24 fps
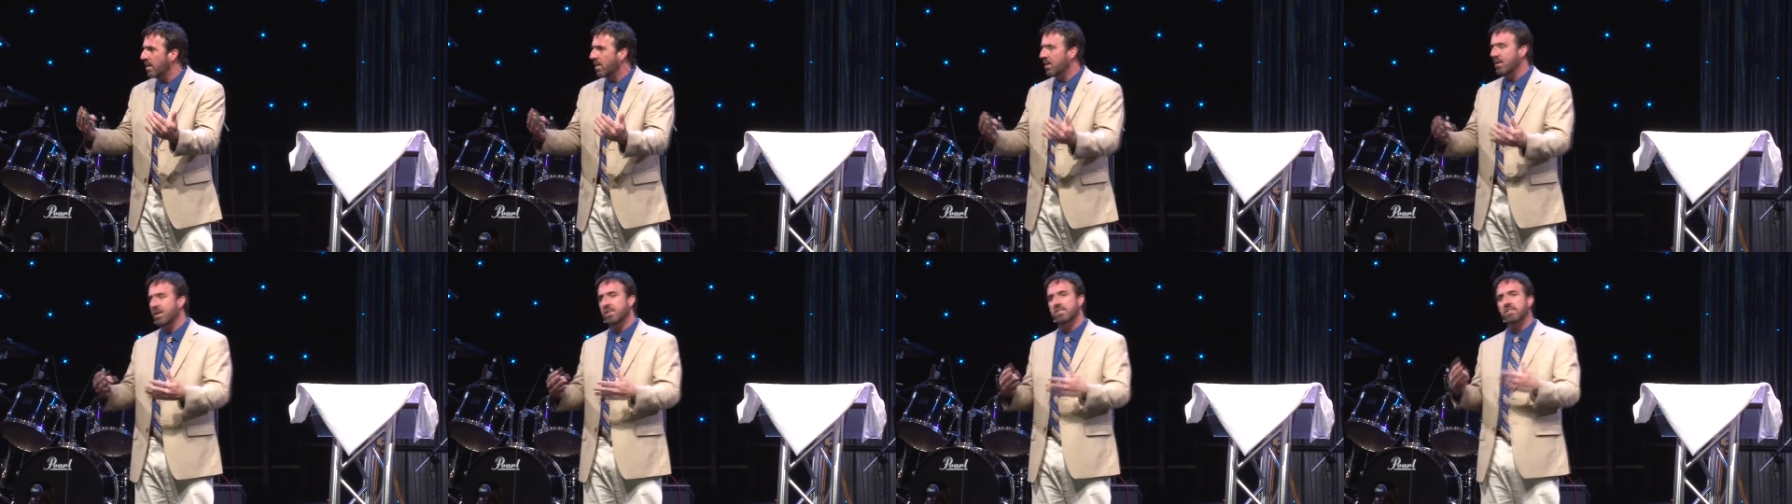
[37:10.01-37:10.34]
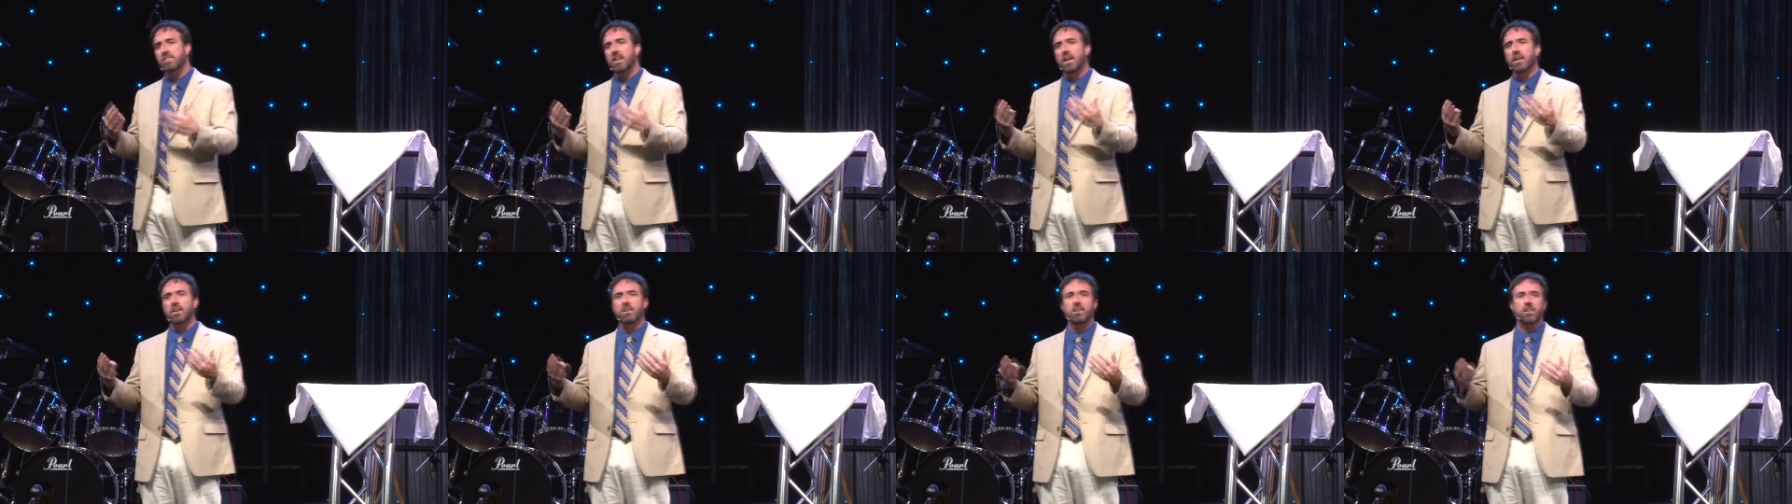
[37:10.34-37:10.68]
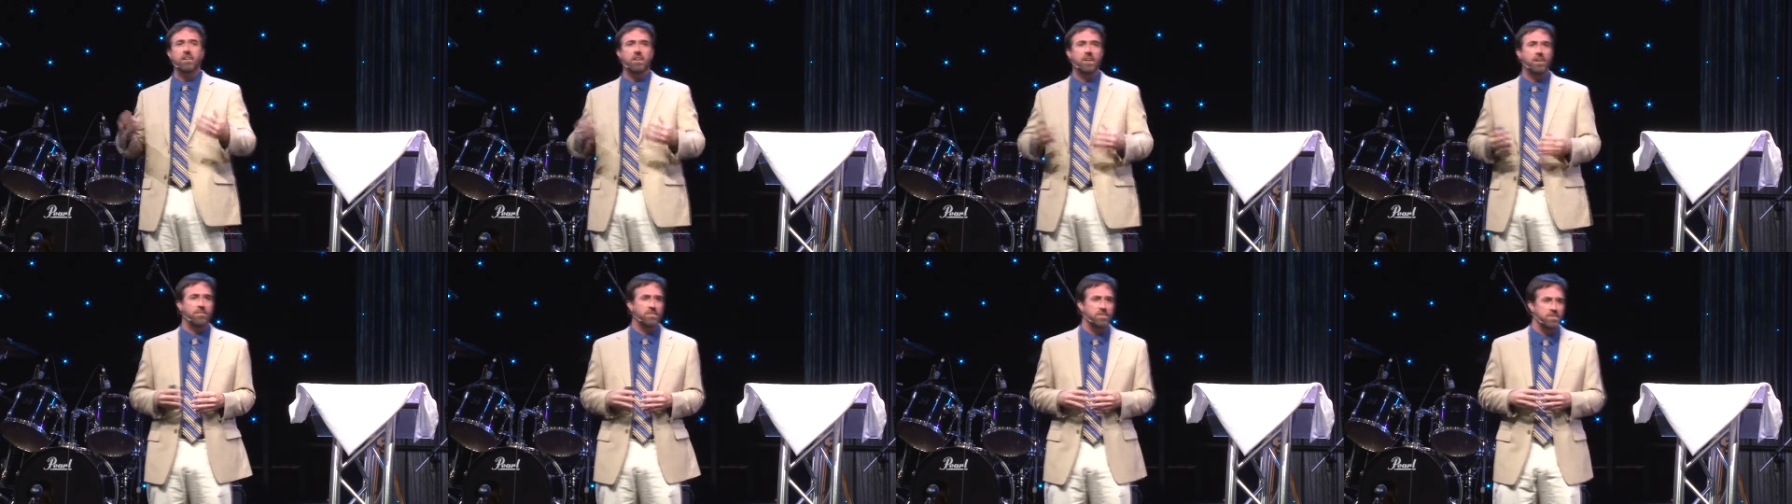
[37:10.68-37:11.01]
That's not good
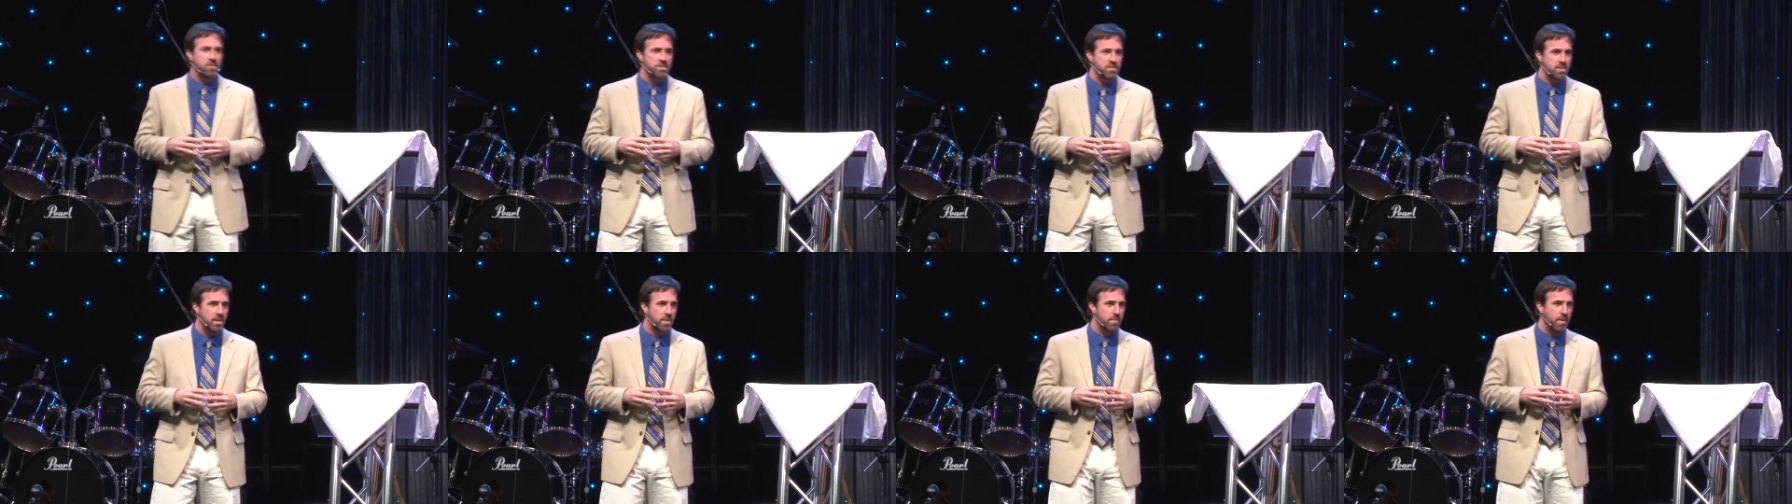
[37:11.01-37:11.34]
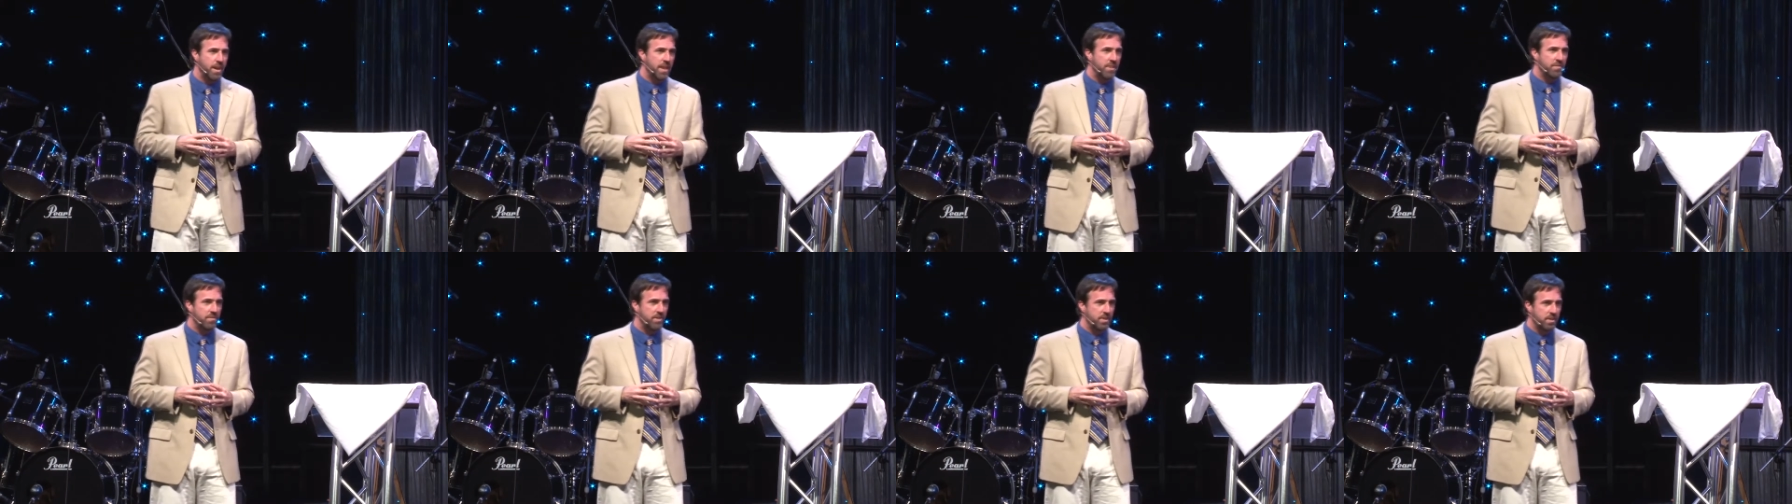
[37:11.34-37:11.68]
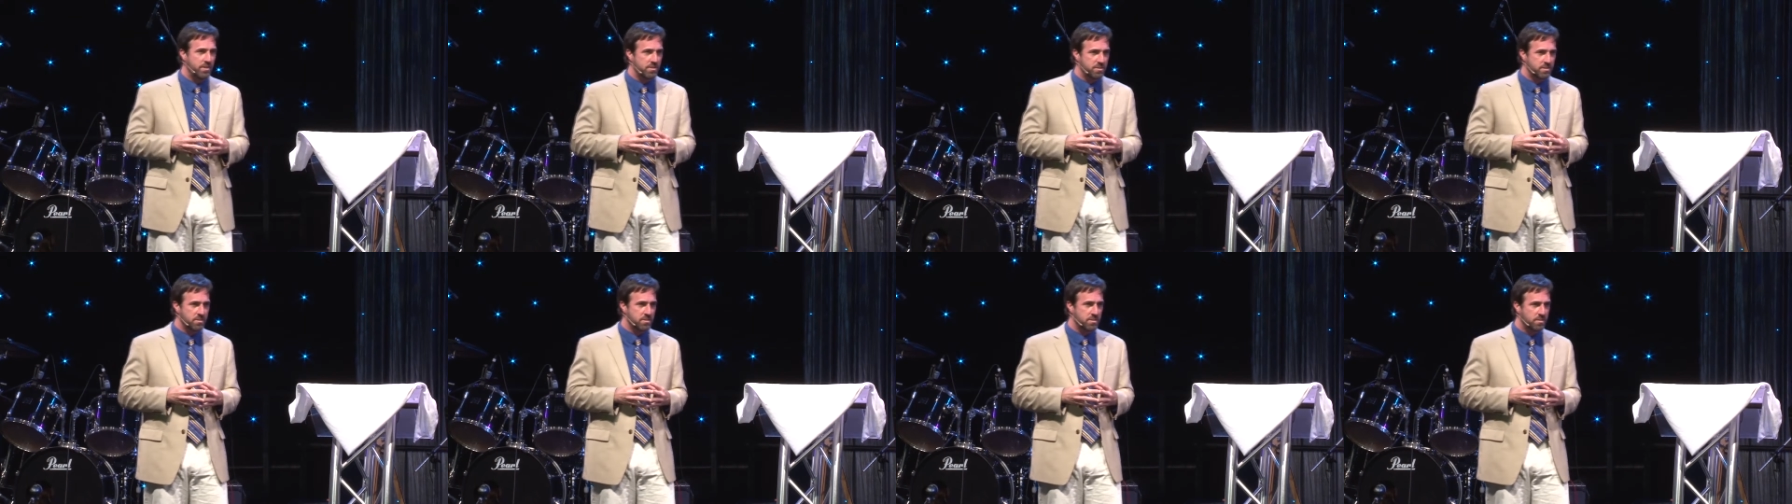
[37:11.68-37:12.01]
enough for some
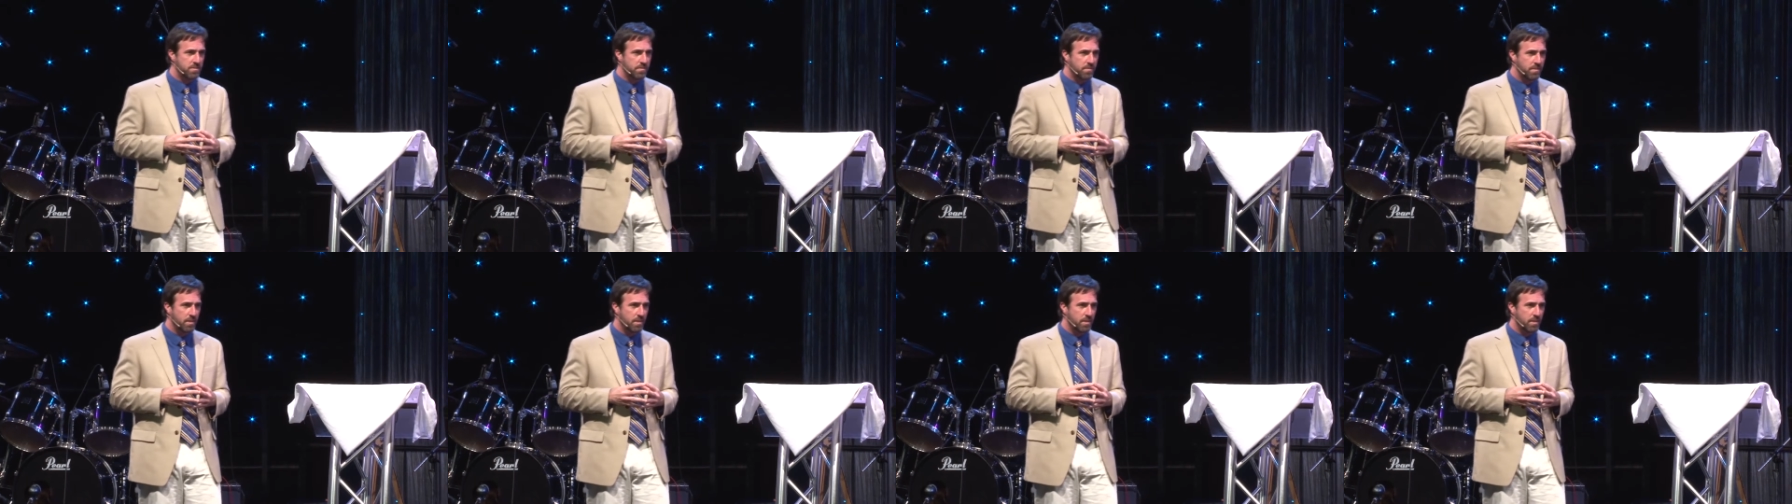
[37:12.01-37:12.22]
Adventists.